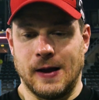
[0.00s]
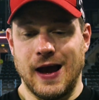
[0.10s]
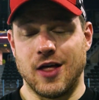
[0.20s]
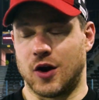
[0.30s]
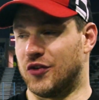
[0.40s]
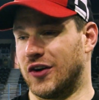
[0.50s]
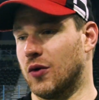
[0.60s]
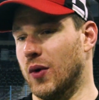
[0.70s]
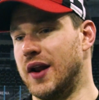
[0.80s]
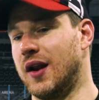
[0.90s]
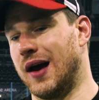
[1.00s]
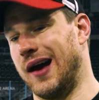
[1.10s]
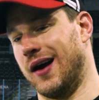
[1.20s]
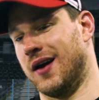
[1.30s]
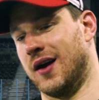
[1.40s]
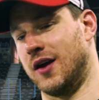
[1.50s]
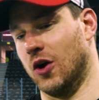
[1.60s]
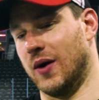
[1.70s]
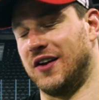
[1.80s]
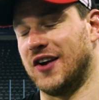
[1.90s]
Yeah, I thought it was a good win. Uh, you
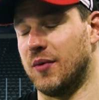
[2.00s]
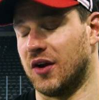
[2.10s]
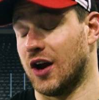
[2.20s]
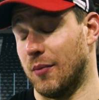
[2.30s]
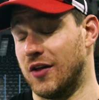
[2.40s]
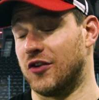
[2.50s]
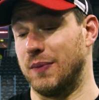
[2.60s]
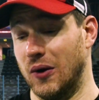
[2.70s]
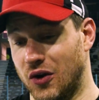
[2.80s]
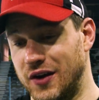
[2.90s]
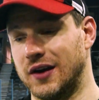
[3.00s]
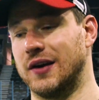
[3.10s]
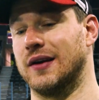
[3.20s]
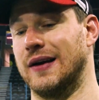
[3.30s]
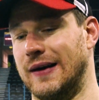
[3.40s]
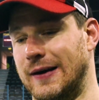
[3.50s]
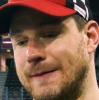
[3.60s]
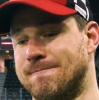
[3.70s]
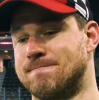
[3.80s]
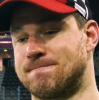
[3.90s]
know, anytime you can come into this building and
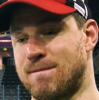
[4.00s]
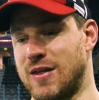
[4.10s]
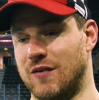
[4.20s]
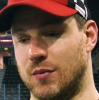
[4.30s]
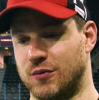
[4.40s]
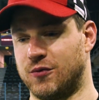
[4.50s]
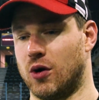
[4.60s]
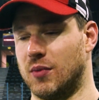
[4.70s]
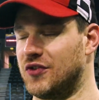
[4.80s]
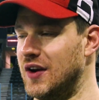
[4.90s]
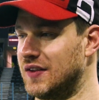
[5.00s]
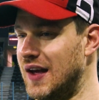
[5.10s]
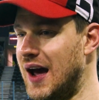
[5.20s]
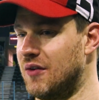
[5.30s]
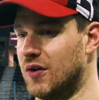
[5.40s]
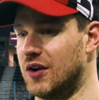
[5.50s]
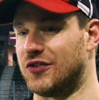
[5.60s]
uh, have a performance like that, very